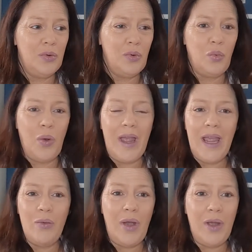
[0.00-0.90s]

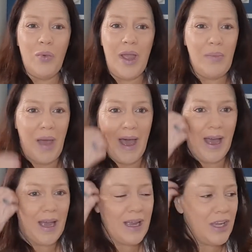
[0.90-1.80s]
way, way, way
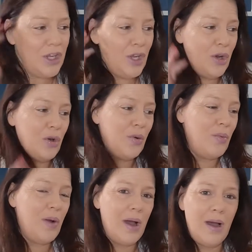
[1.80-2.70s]
back, you know,
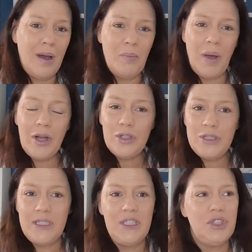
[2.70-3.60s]
uh,
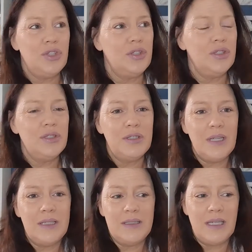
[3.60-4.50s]
modern teachers,
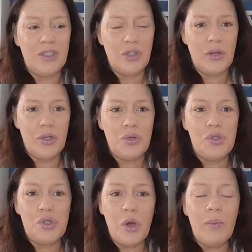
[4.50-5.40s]
et cetera. There's
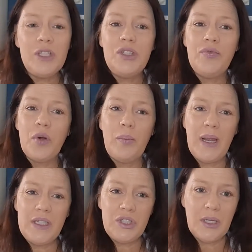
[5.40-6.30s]
so much
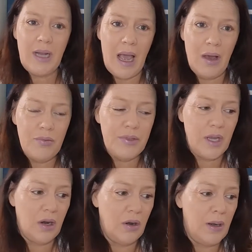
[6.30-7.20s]
information out
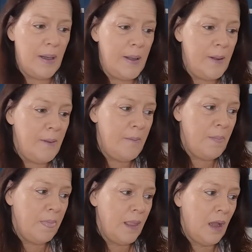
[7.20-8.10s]
there
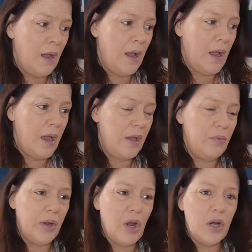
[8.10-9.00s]
in
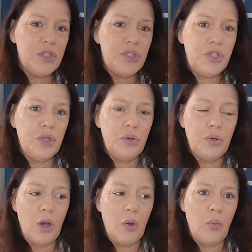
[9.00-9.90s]
regards
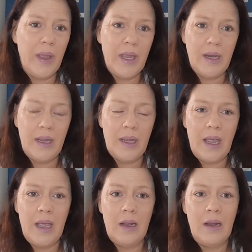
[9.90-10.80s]
to awakening
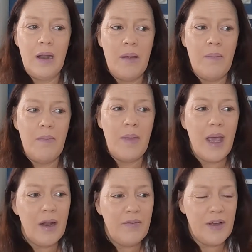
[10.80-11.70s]
and
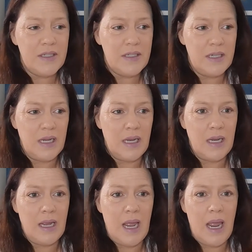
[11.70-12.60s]

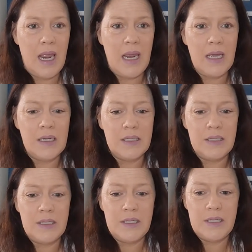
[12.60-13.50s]
manifesting
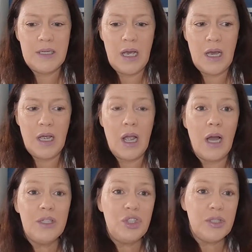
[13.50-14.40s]
and uh,
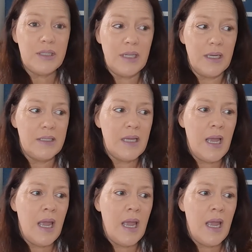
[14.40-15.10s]
consciousness.